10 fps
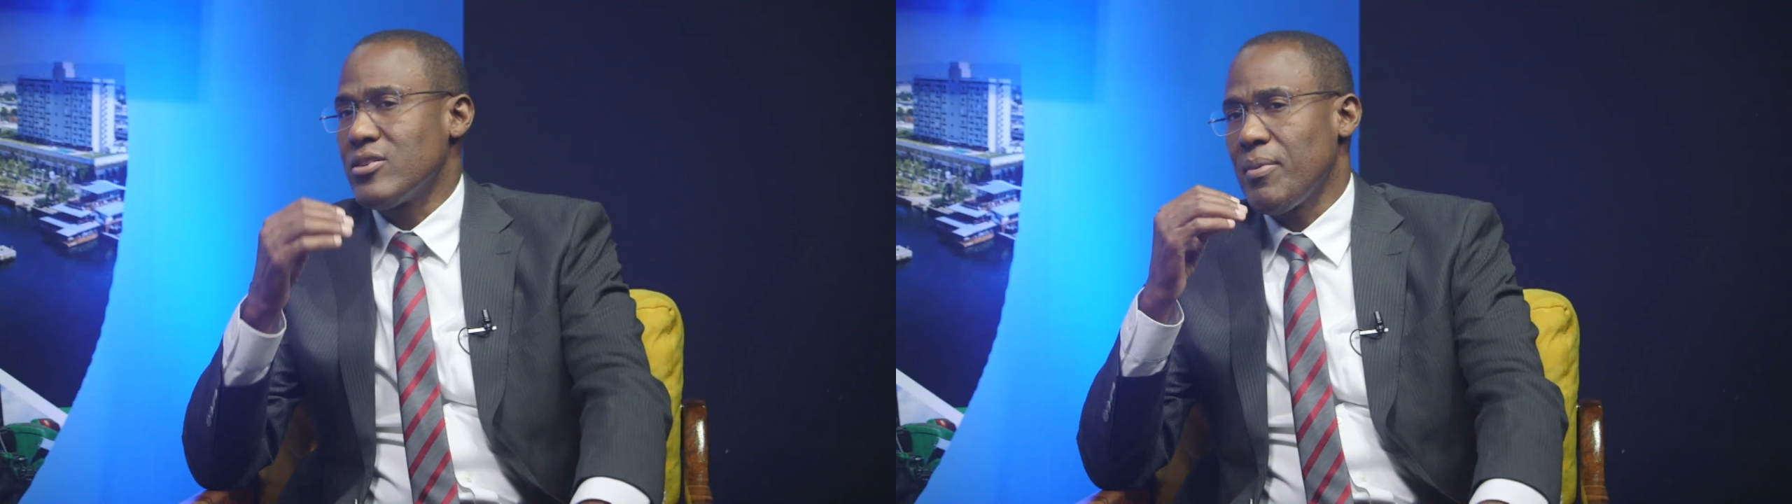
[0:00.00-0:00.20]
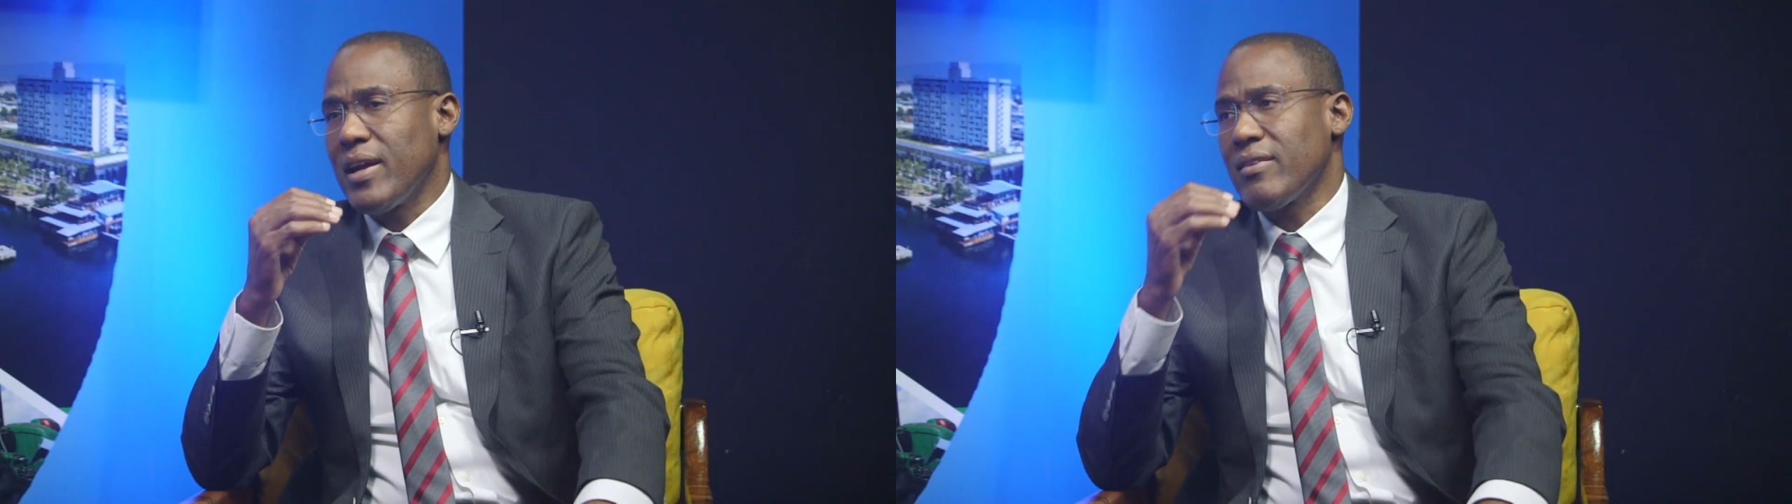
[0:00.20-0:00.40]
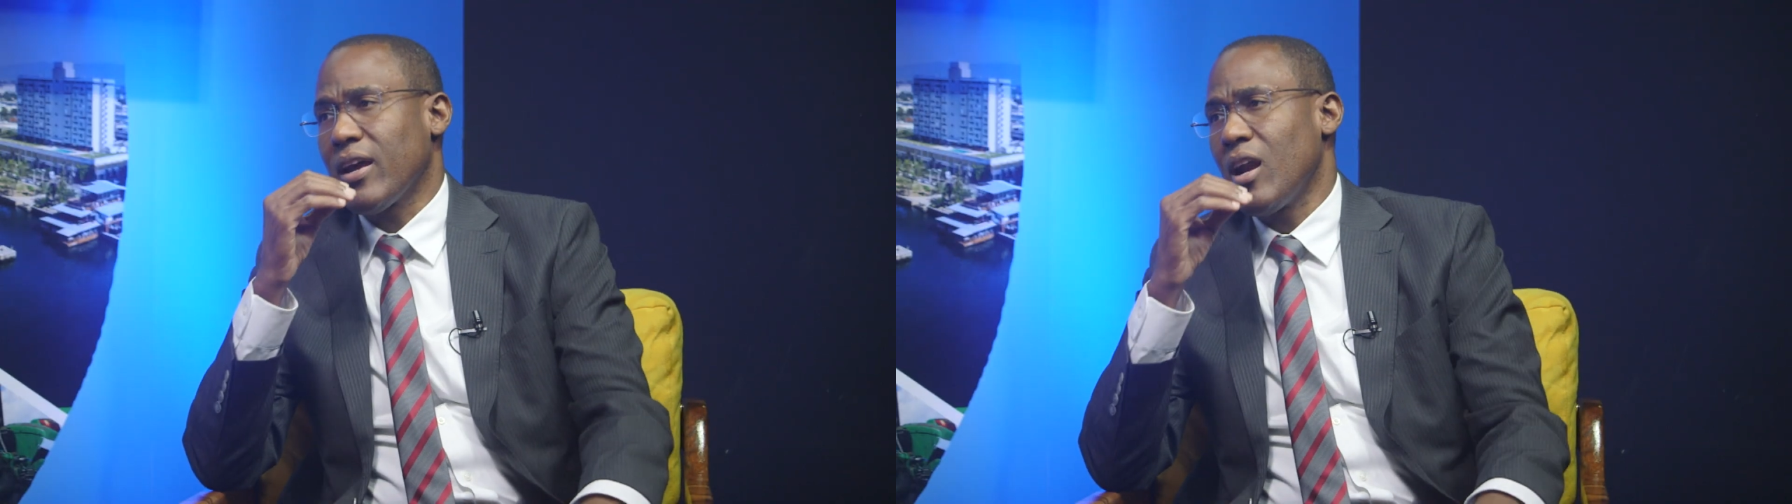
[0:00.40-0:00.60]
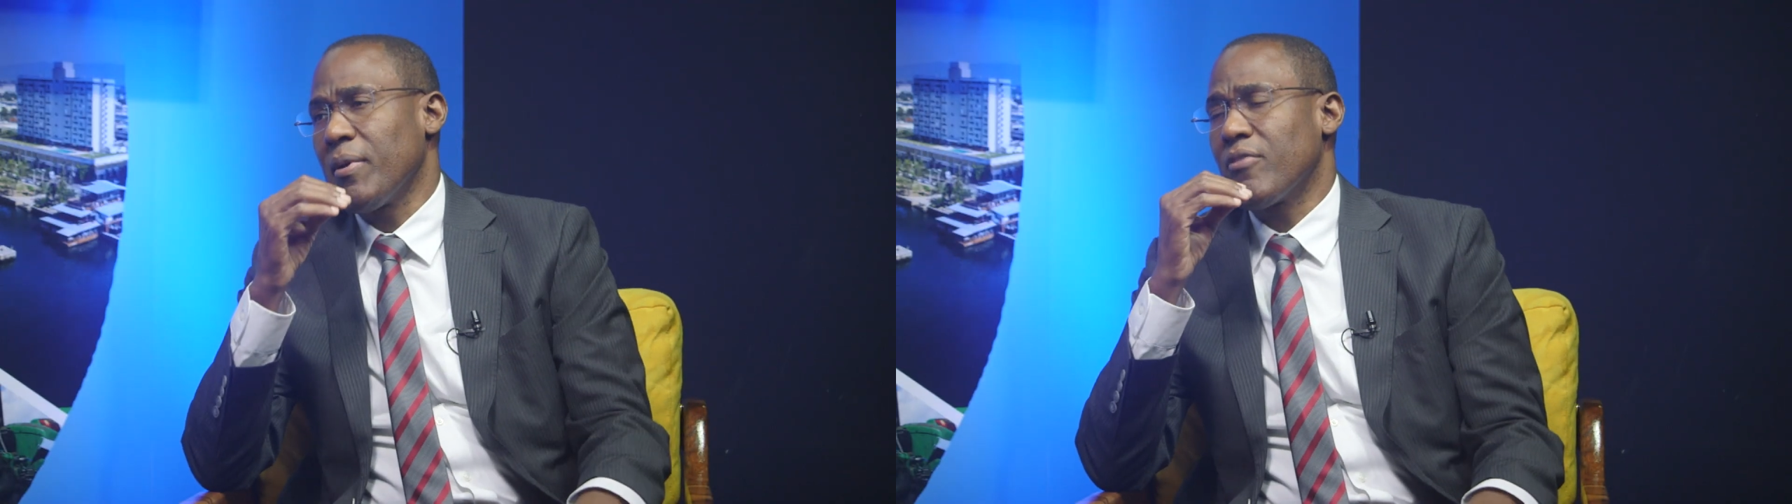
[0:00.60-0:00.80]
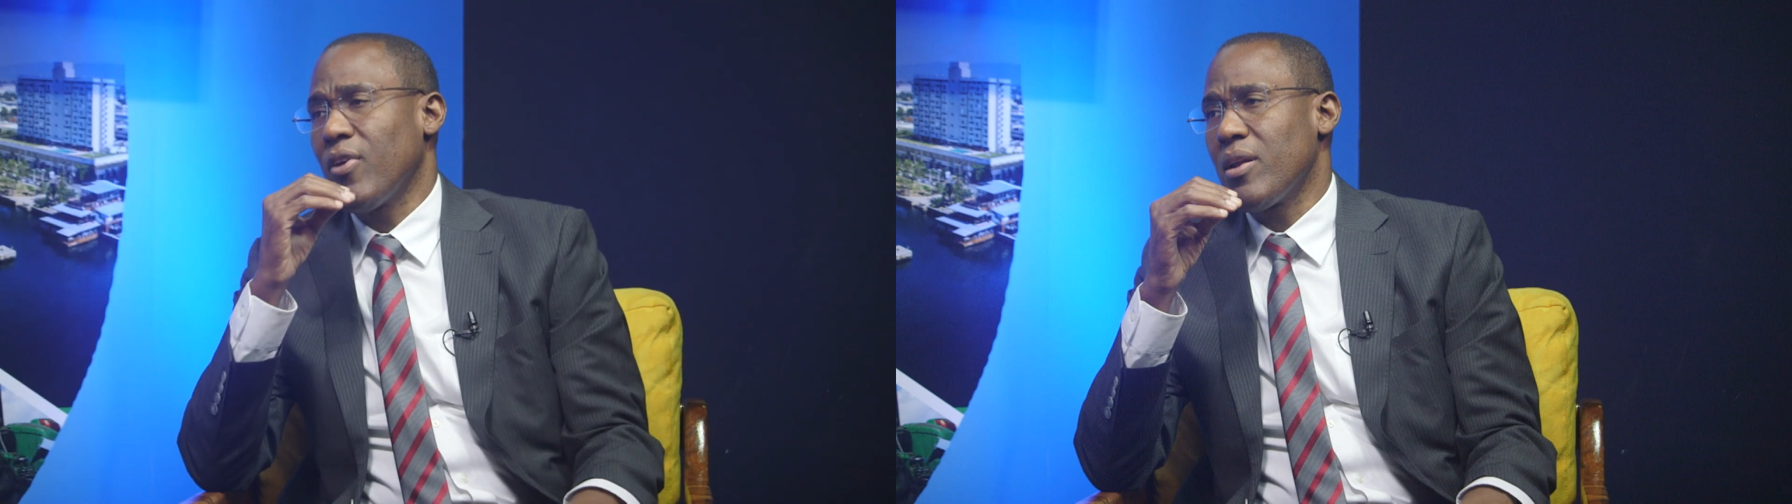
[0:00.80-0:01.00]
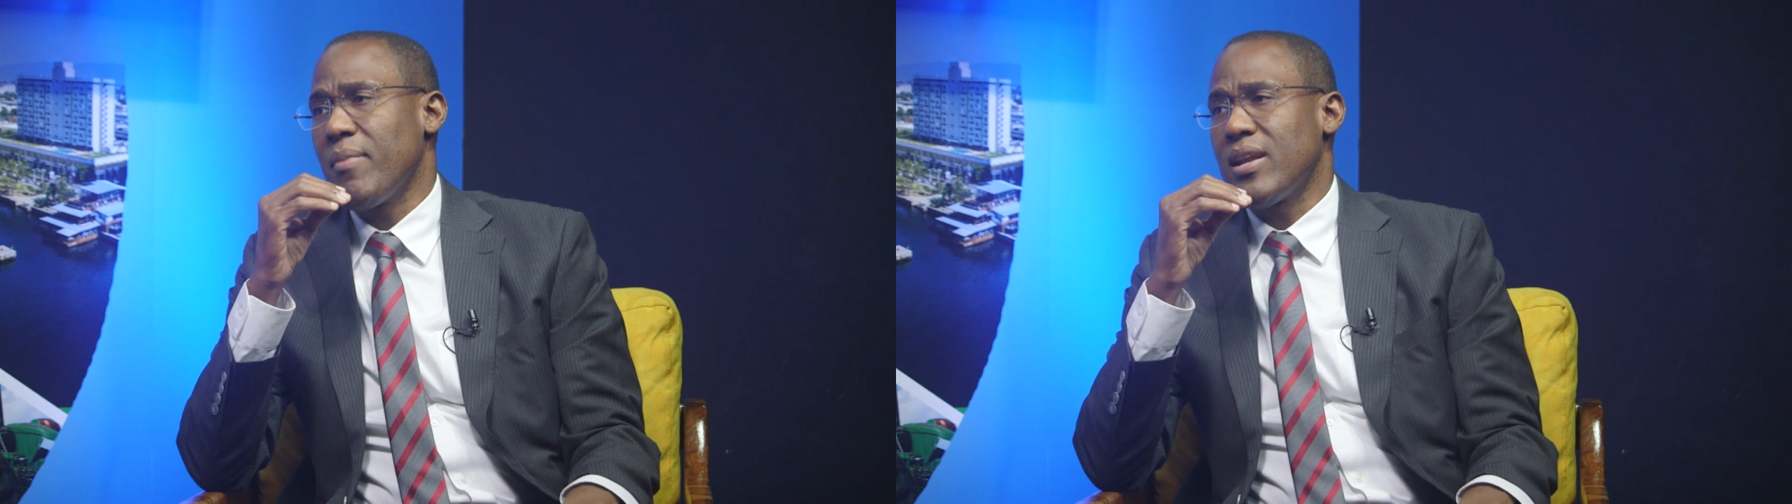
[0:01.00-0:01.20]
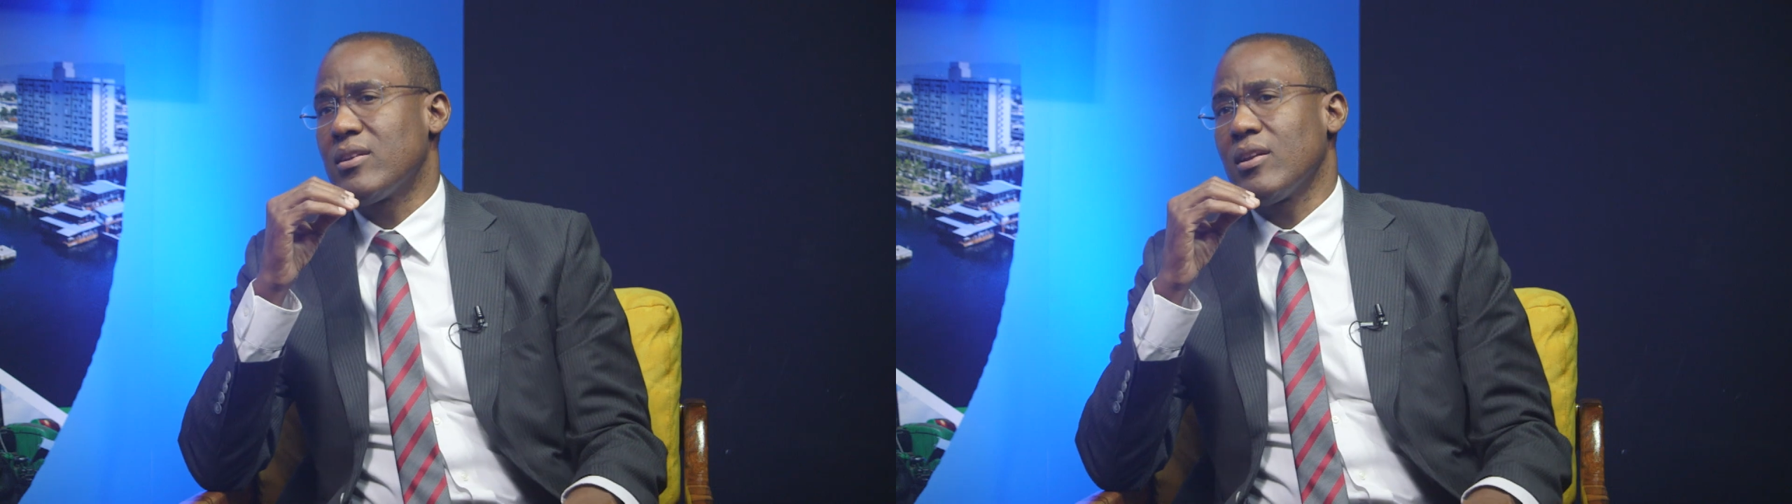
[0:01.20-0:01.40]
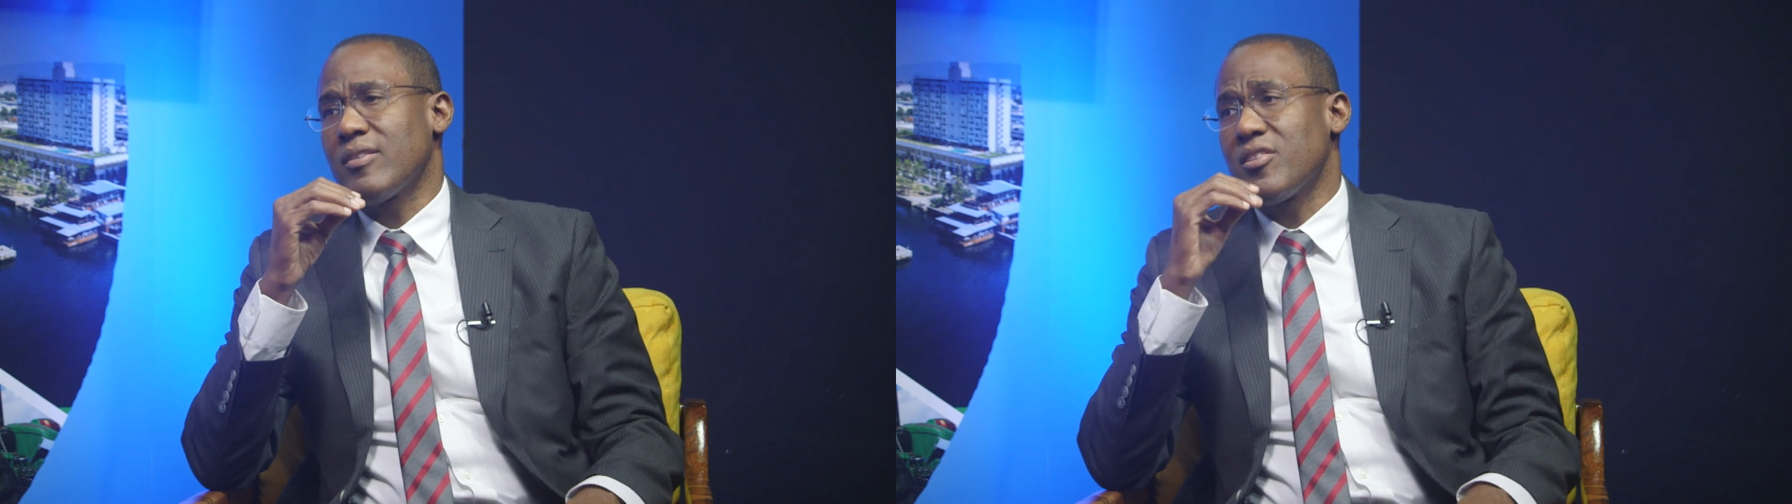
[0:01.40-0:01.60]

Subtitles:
Jamaica's economic fundamentals are